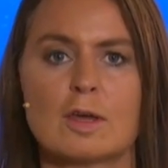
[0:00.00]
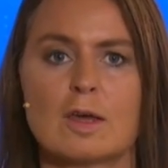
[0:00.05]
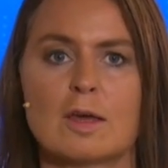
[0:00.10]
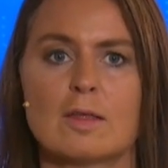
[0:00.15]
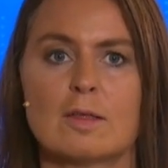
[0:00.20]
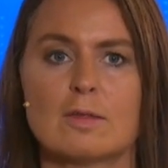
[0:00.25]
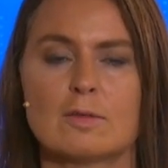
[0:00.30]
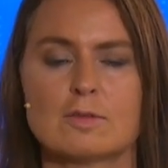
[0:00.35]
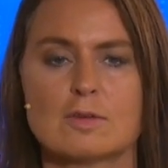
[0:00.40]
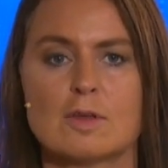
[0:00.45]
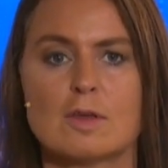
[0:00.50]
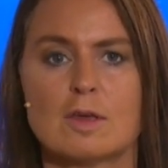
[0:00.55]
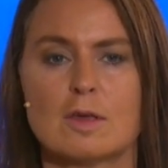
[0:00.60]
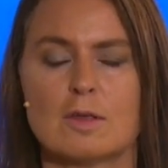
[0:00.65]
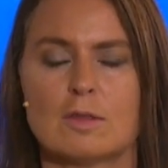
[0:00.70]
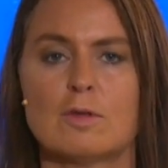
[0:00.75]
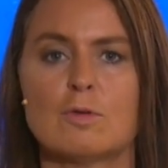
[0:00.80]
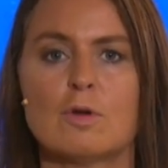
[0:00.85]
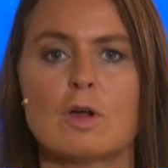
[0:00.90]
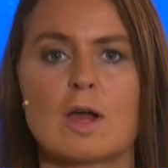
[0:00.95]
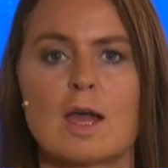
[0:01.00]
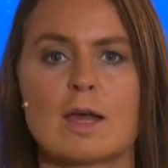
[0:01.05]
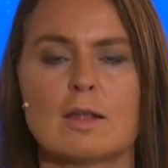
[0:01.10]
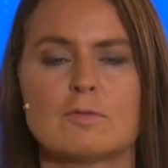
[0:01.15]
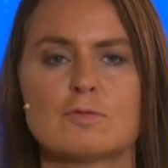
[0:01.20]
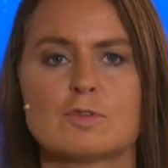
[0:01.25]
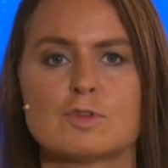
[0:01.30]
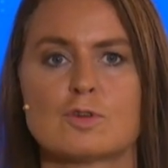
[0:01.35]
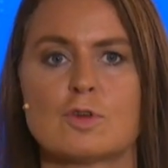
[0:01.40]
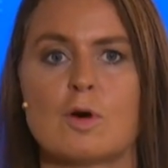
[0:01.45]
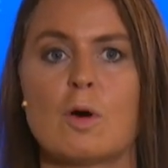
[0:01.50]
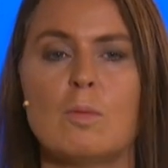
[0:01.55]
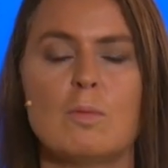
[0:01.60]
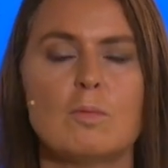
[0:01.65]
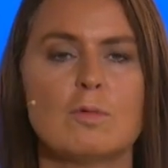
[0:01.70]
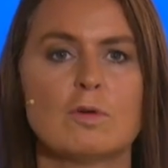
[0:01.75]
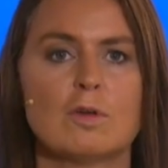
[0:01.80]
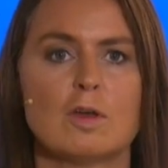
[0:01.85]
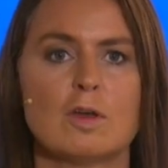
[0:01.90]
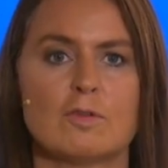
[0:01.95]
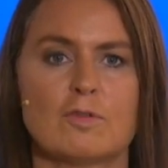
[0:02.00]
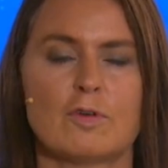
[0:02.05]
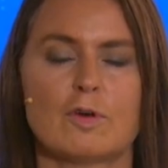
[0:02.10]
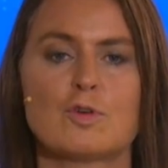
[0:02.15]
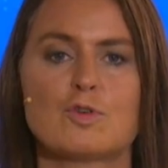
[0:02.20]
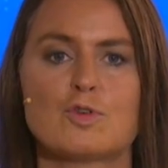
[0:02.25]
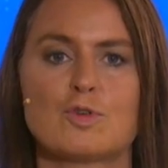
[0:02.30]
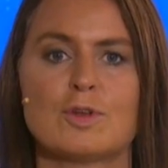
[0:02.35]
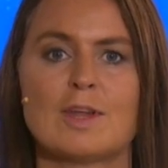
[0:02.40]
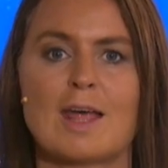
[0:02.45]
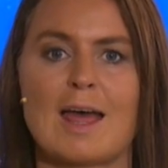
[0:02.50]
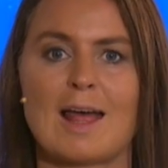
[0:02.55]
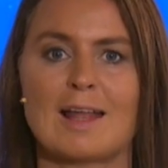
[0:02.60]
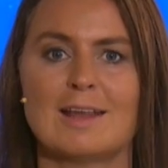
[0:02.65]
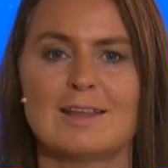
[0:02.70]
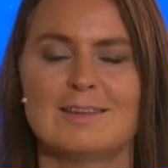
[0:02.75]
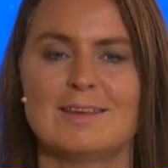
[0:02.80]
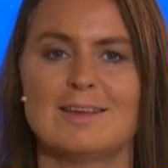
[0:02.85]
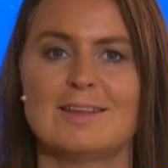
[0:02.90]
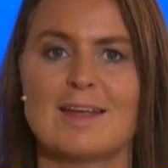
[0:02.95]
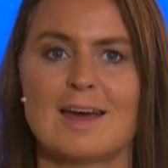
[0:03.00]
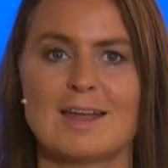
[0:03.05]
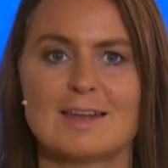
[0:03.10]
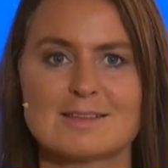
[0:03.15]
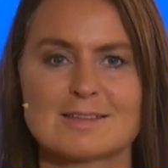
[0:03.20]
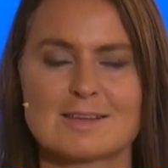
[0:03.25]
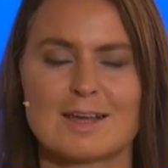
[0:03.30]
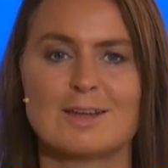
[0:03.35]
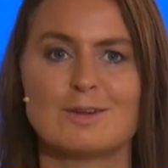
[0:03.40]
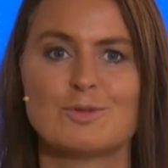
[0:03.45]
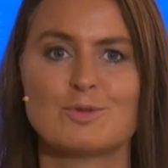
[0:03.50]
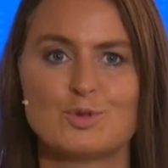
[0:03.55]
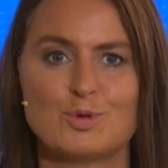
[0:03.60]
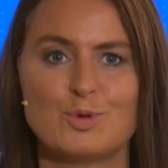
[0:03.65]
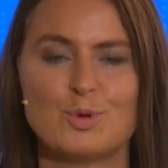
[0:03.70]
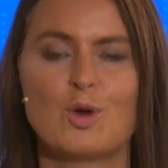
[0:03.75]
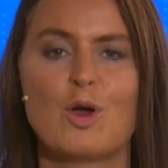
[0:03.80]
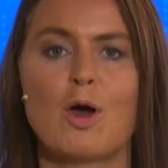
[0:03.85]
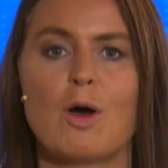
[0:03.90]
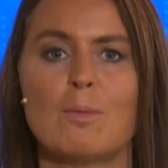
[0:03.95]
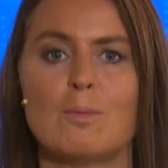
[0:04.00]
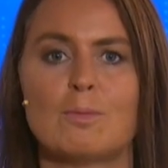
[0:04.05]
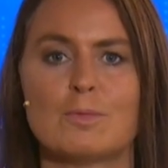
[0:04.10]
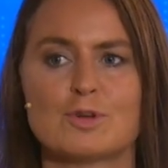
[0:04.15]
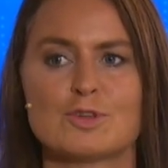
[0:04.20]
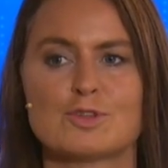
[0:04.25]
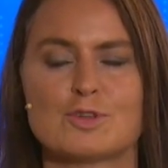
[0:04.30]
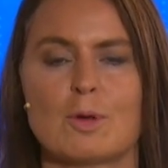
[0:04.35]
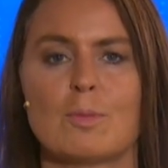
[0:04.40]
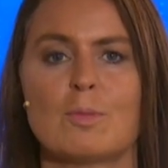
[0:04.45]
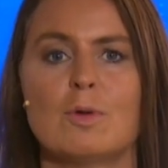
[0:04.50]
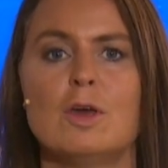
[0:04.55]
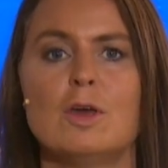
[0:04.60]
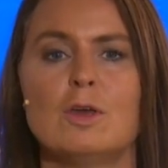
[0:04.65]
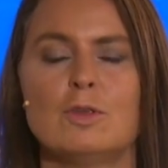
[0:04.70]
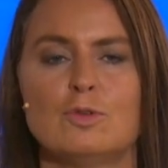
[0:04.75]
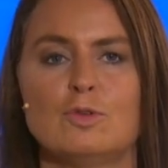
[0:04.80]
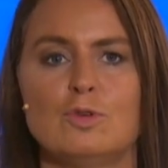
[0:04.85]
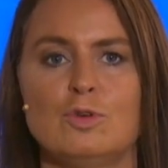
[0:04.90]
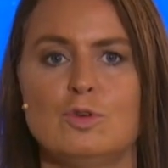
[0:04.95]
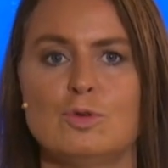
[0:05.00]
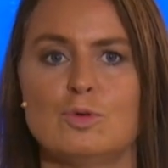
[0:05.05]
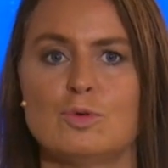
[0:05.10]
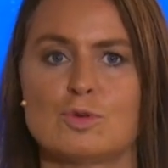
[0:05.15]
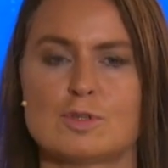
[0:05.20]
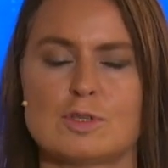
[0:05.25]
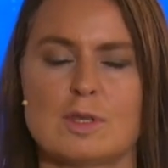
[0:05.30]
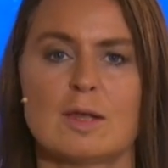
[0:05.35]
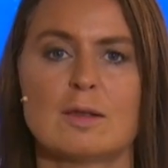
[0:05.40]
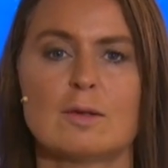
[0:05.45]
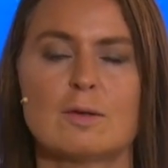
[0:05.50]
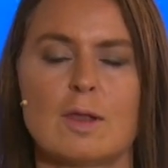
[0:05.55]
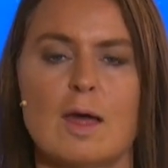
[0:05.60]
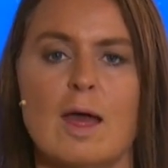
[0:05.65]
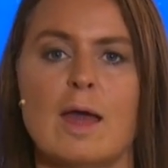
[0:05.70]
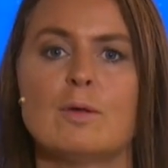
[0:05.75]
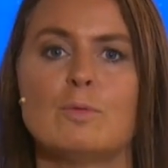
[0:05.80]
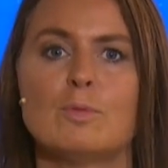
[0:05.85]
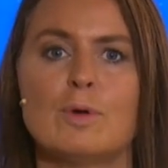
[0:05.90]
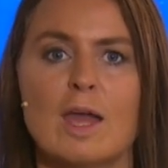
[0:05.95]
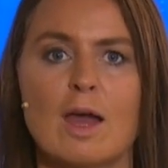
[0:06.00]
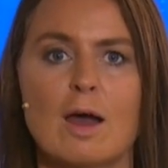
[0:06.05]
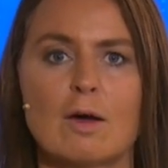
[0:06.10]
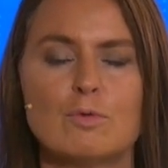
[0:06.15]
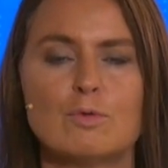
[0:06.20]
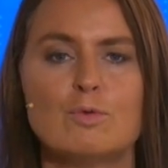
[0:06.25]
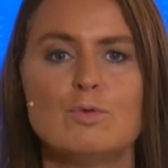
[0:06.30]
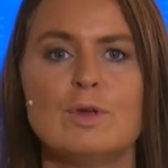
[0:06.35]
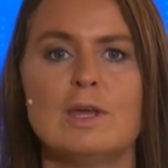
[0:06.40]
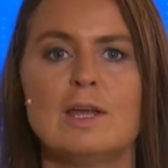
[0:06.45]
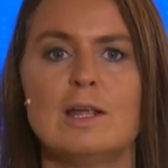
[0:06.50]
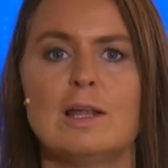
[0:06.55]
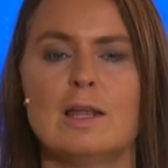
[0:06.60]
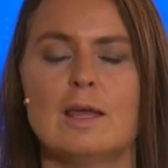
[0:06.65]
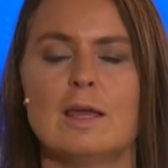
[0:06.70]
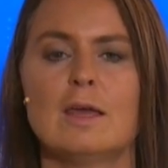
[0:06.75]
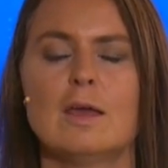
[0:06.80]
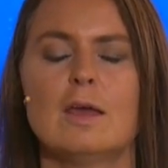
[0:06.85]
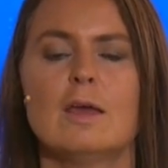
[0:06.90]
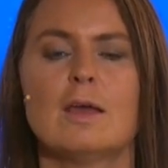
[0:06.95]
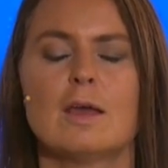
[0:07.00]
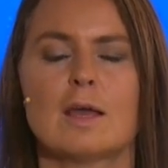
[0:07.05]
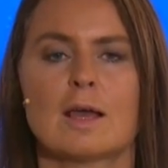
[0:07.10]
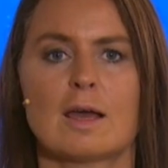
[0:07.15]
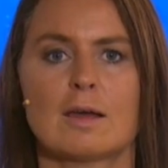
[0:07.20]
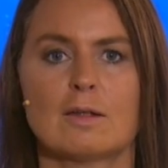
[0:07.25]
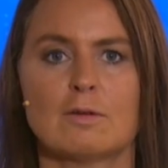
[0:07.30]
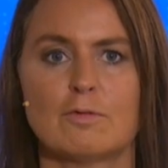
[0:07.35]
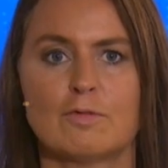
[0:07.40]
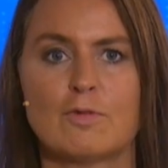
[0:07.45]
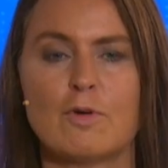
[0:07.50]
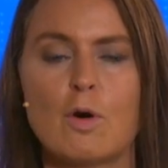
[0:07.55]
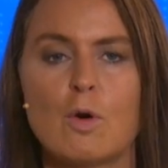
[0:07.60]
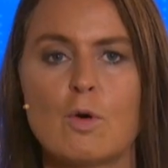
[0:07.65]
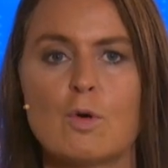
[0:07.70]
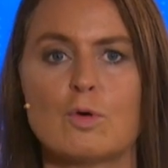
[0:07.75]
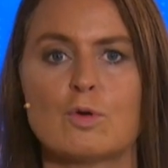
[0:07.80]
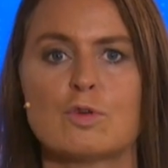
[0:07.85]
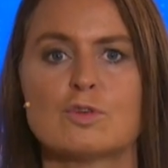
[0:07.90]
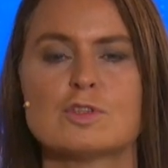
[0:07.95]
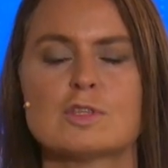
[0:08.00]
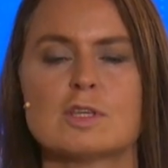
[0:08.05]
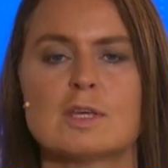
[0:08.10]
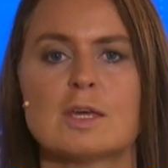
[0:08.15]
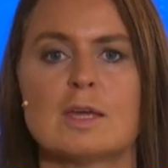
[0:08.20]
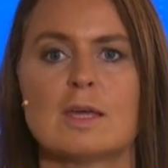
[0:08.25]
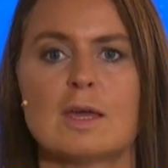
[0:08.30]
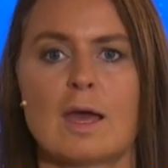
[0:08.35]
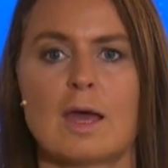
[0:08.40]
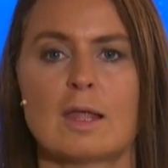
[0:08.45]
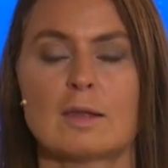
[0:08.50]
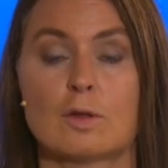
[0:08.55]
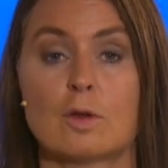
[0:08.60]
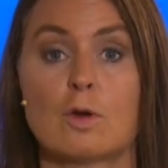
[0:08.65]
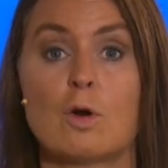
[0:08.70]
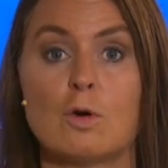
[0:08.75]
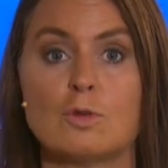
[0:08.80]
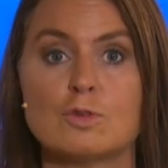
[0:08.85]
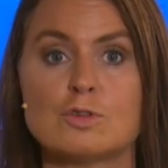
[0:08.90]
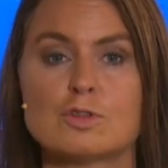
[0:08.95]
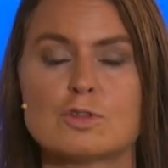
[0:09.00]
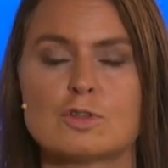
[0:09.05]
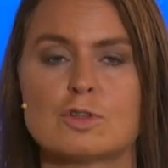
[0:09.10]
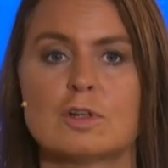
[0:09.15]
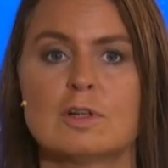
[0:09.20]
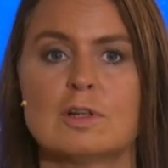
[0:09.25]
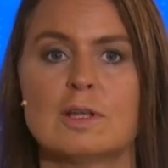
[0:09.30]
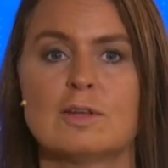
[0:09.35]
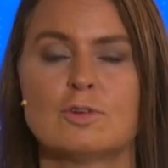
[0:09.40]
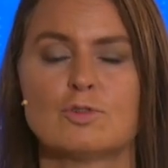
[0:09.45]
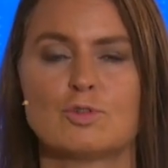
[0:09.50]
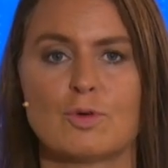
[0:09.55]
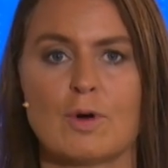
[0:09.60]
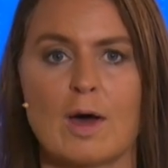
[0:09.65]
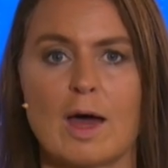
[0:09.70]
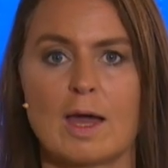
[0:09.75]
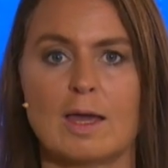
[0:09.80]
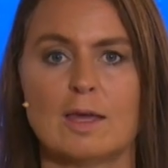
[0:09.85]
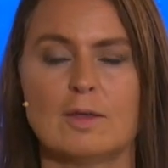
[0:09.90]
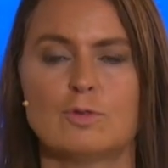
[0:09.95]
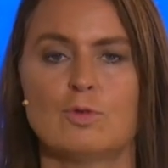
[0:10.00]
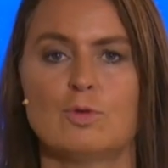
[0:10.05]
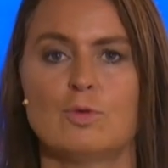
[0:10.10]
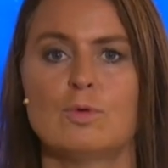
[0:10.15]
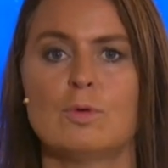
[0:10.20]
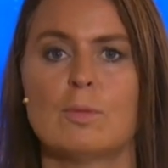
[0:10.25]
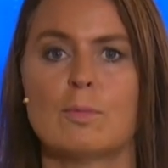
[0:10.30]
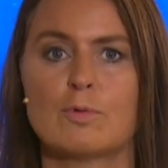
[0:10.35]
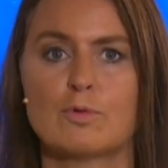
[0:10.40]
There are kind of some functionality that is kind of too cumbersome to use. And we are really kind of focusing and constantly trying to